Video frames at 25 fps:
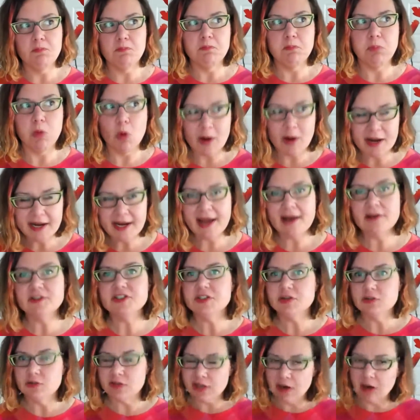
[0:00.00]
point out to
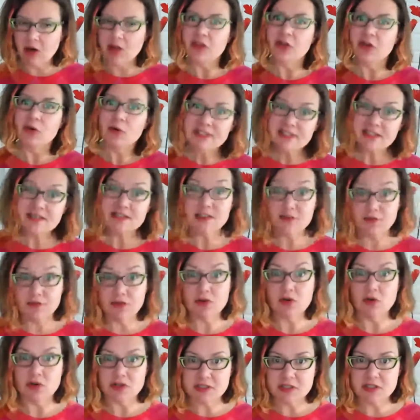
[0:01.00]
you that although it's a
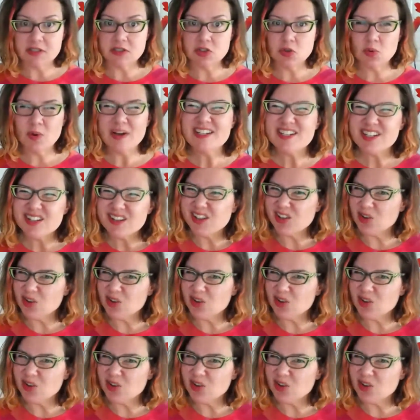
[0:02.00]
difficult situation,